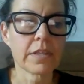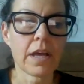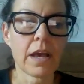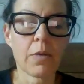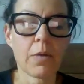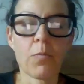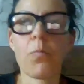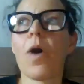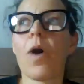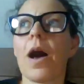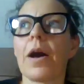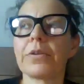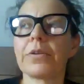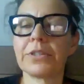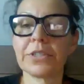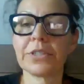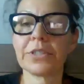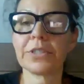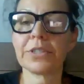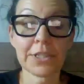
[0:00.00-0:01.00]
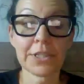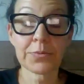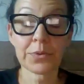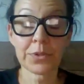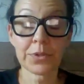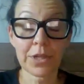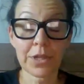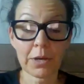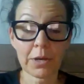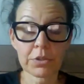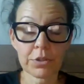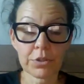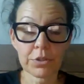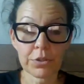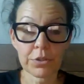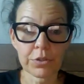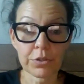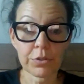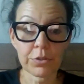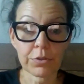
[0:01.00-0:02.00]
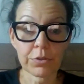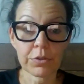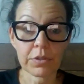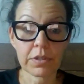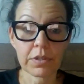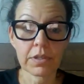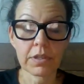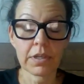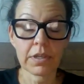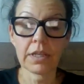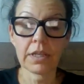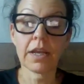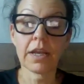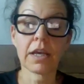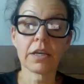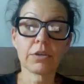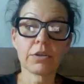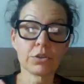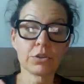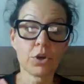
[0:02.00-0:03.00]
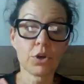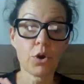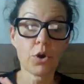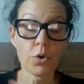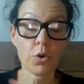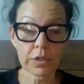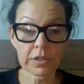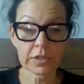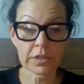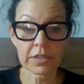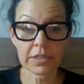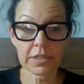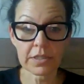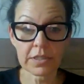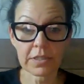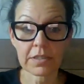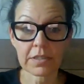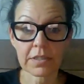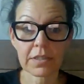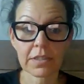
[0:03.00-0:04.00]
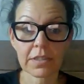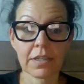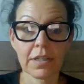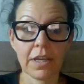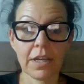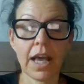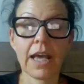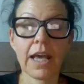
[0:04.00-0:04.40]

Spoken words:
And I was like, wow, this is what I want to do. And I got hooked.